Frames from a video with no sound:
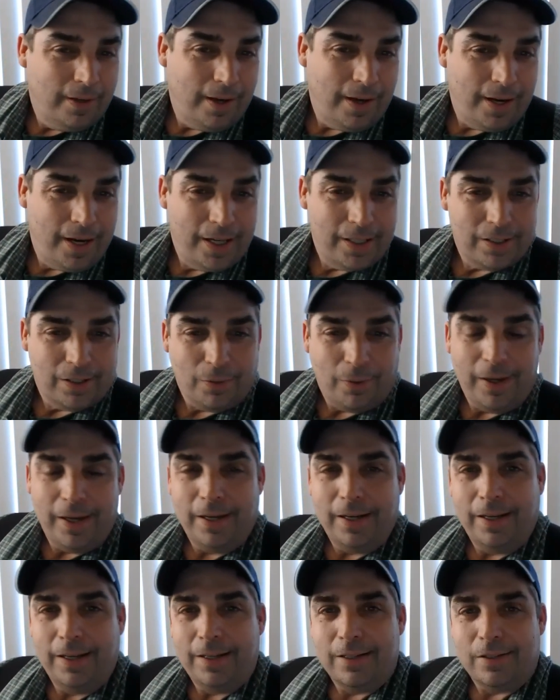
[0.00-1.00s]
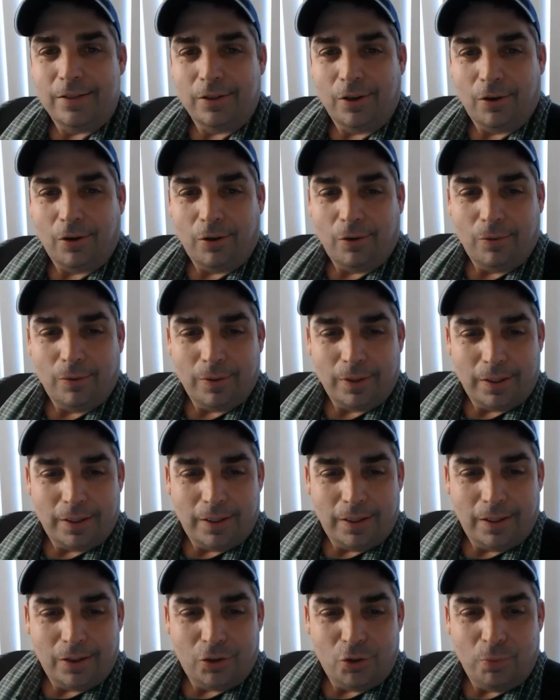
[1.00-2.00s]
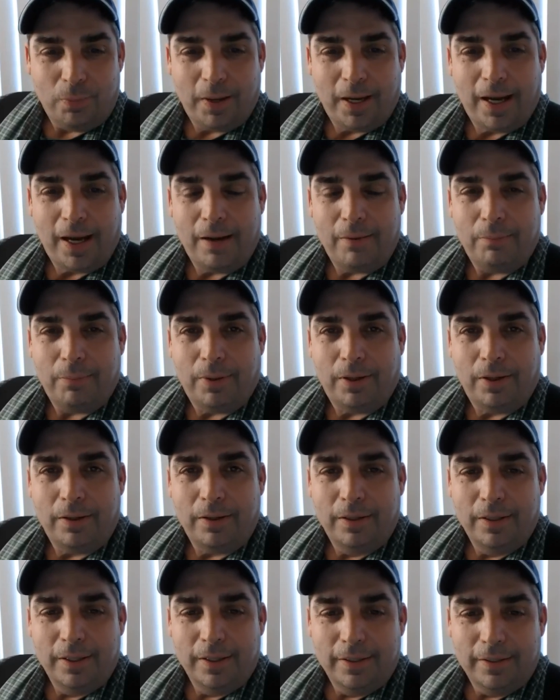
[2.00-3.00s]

yeah that's the way it is you know uh too bad but